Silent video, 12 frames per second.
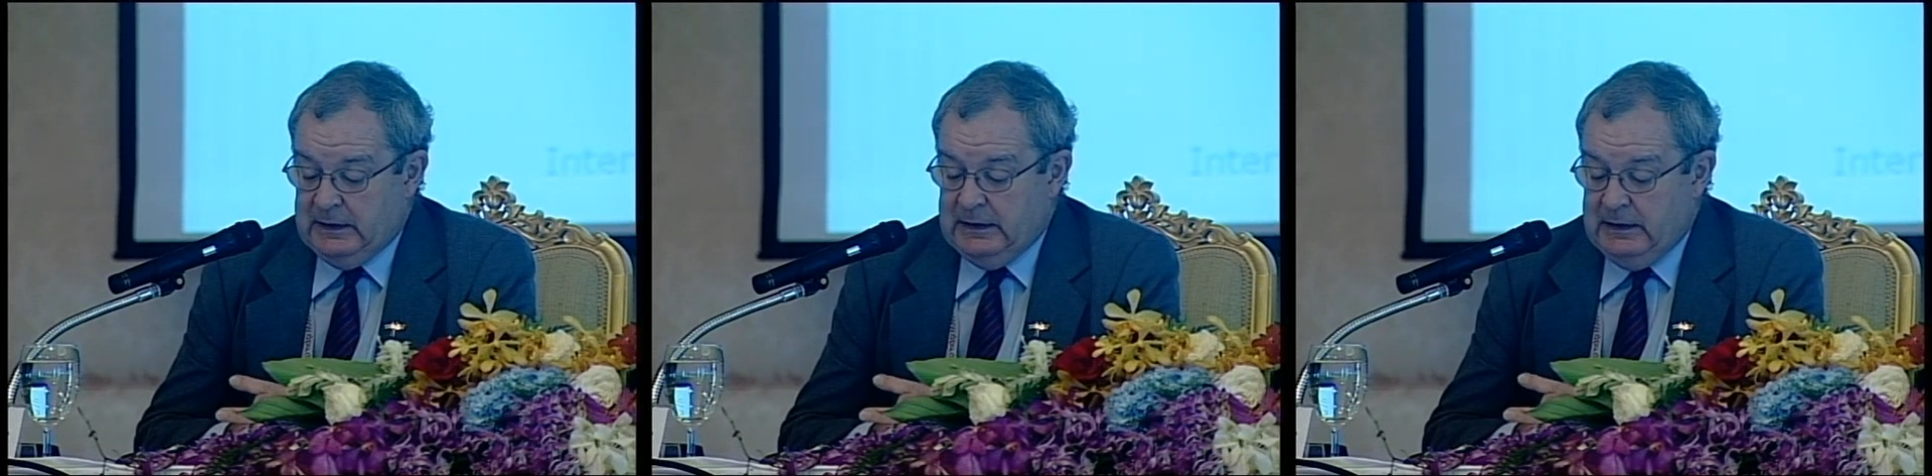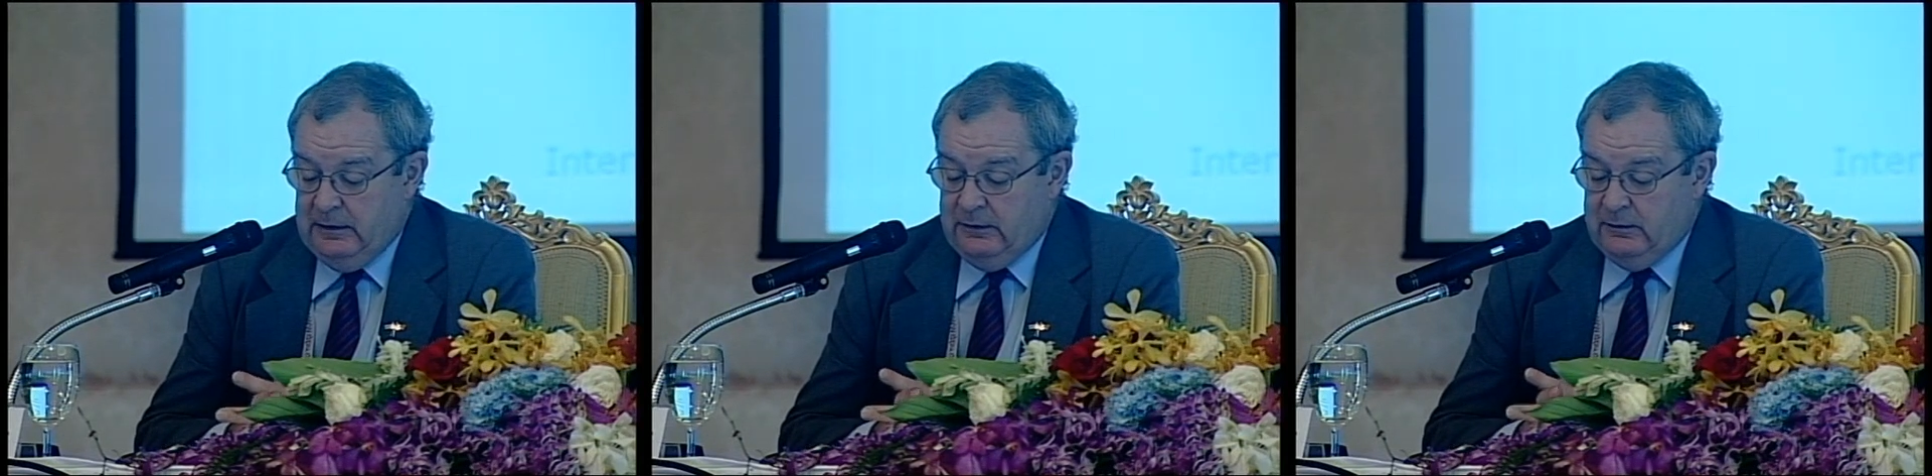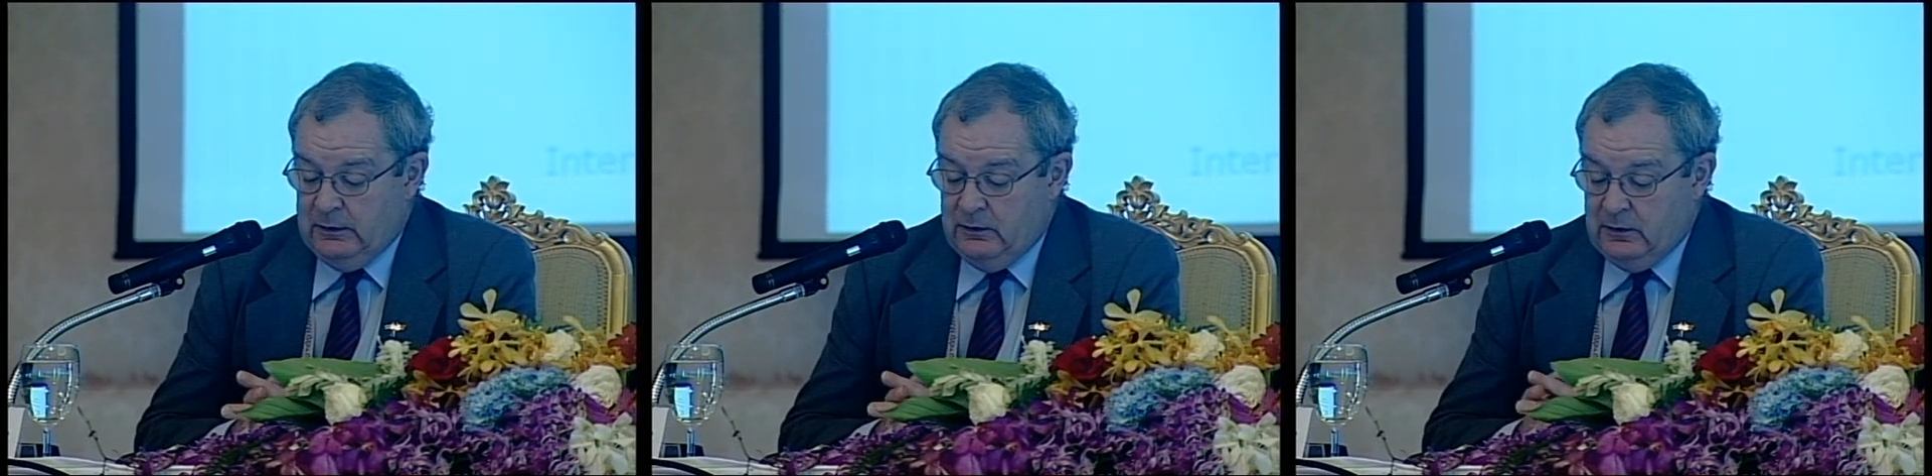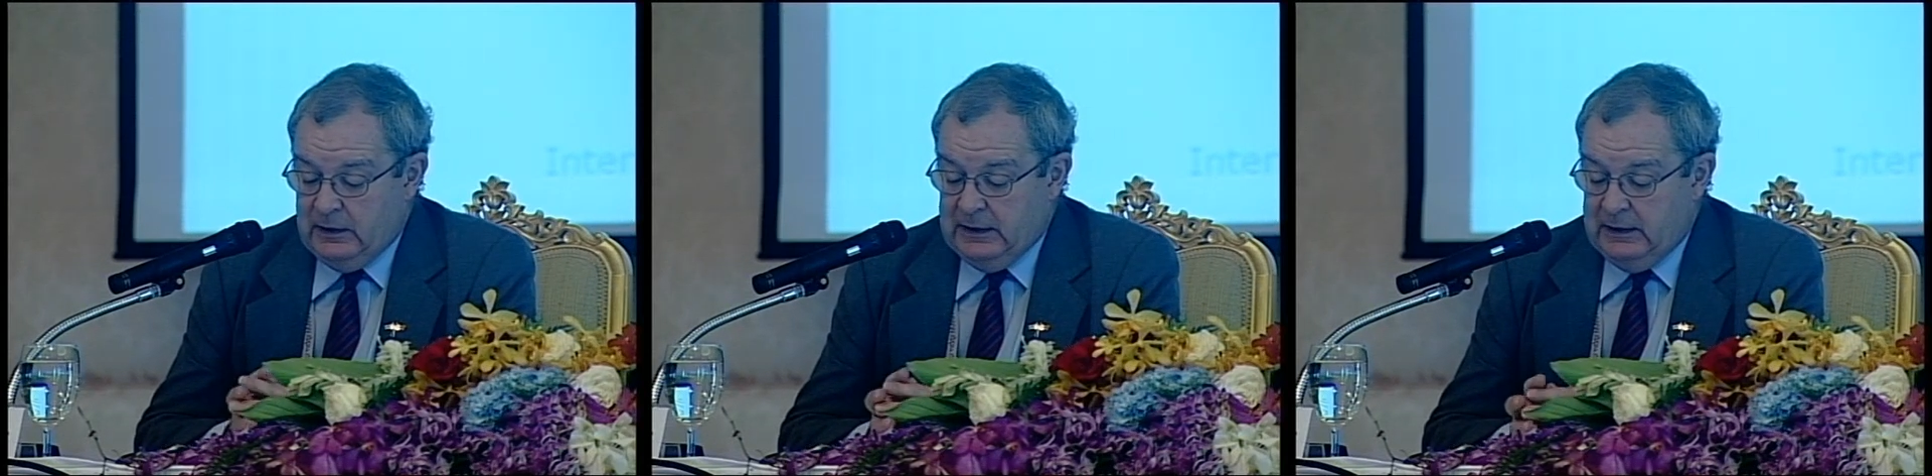needs of an
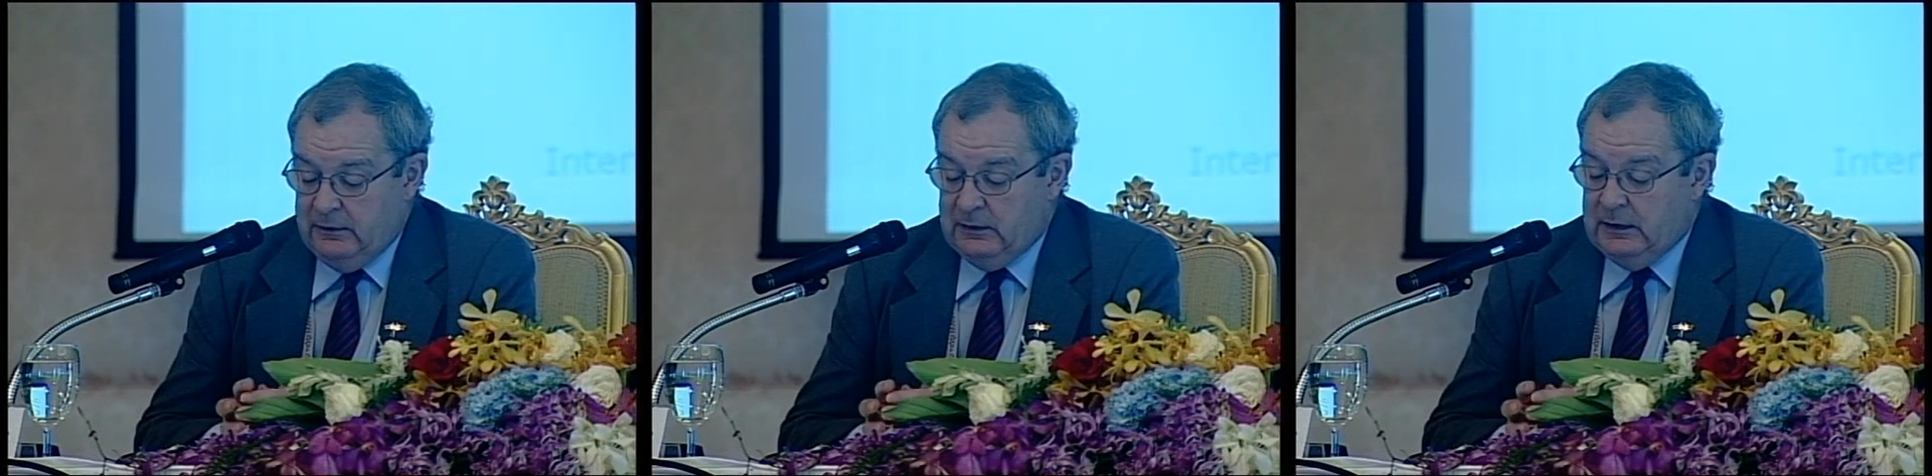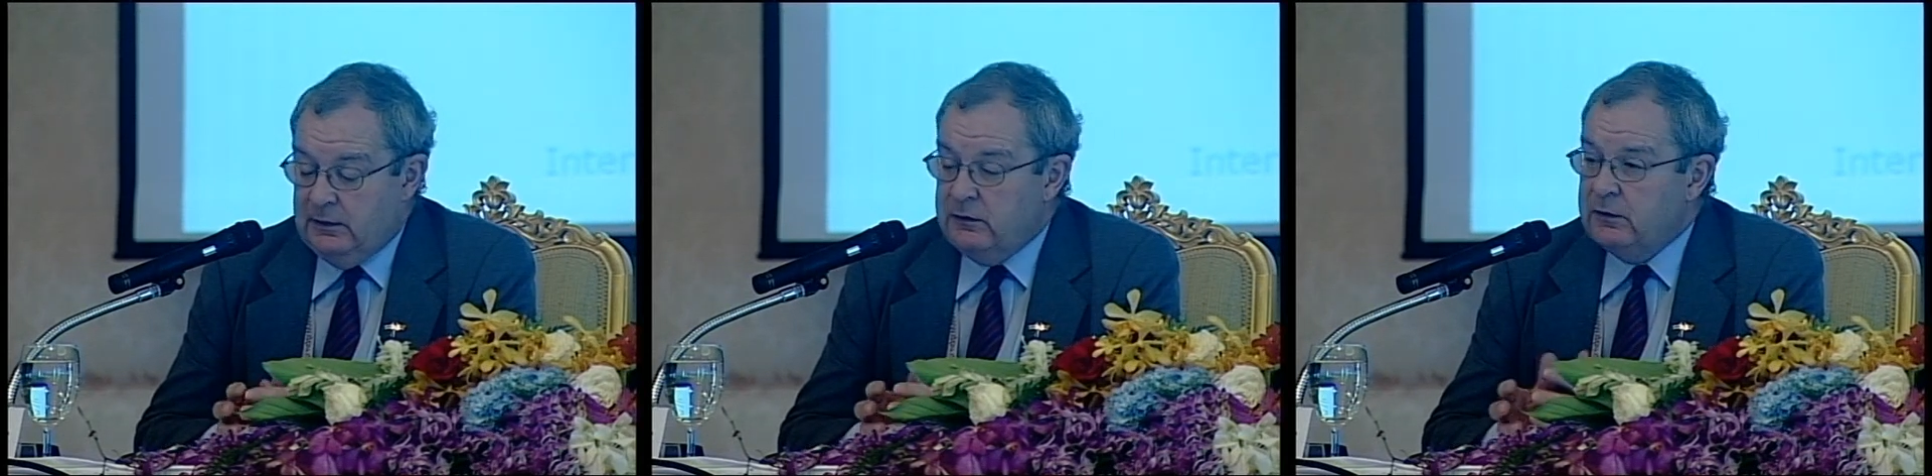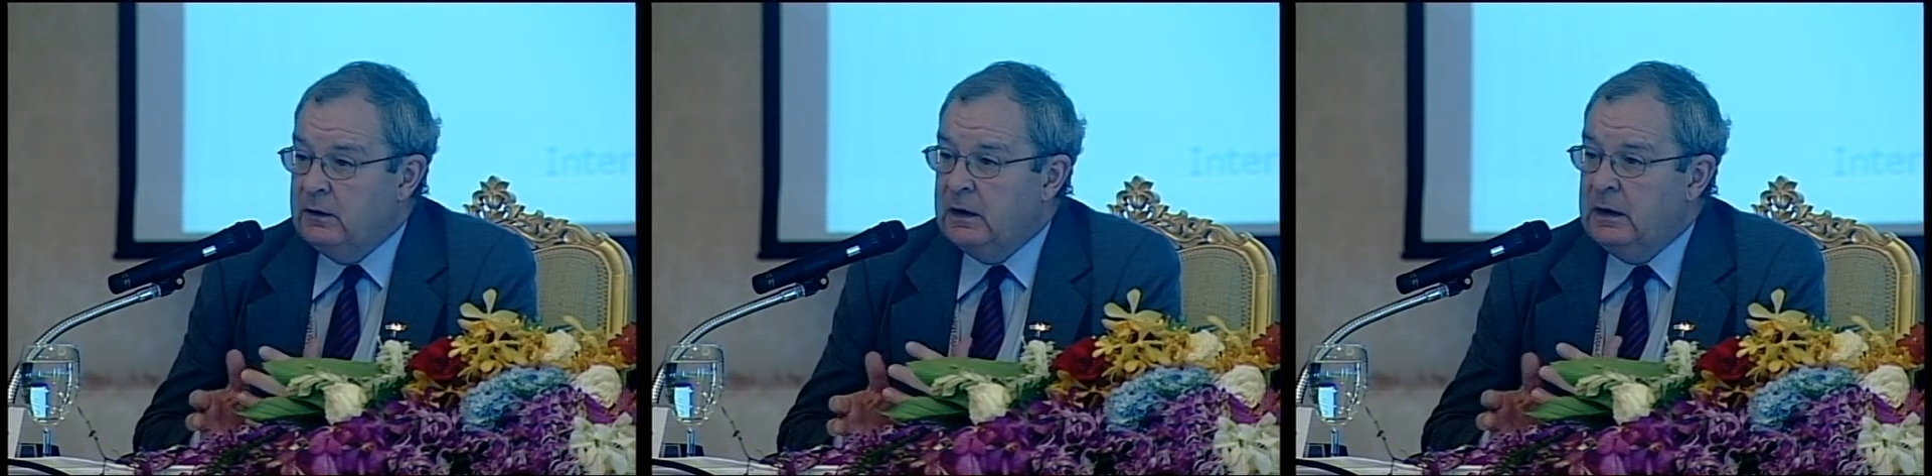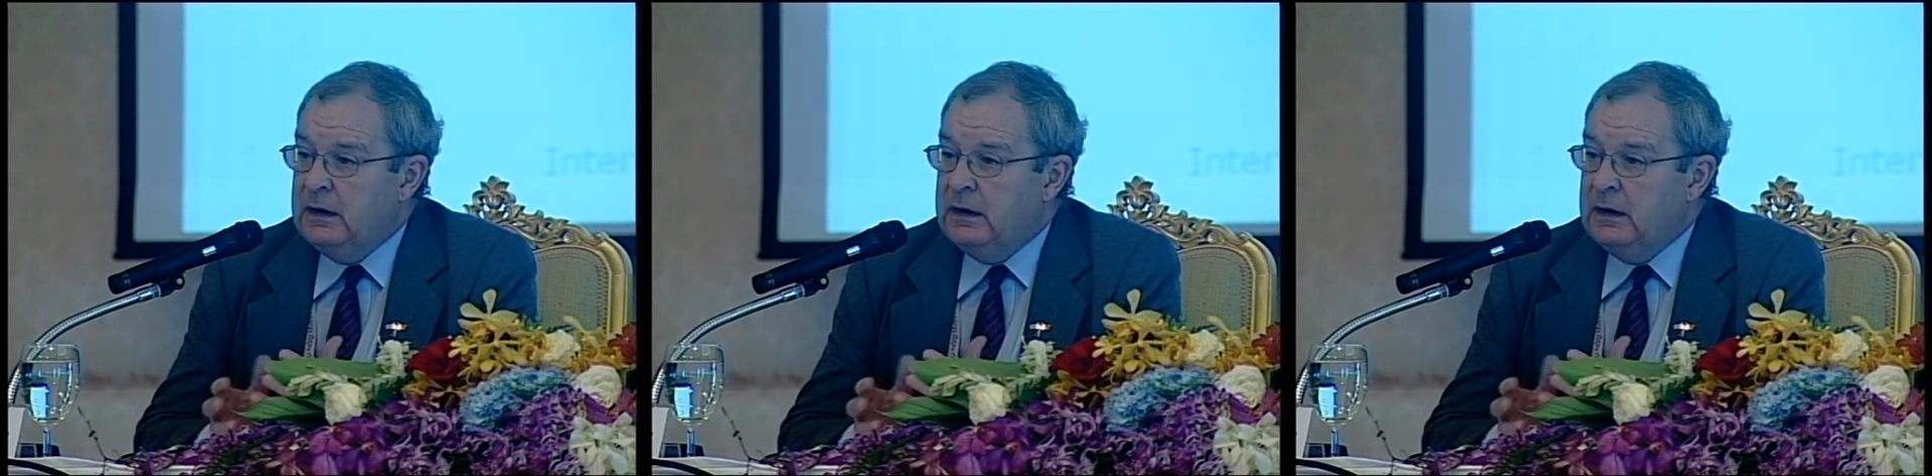organization,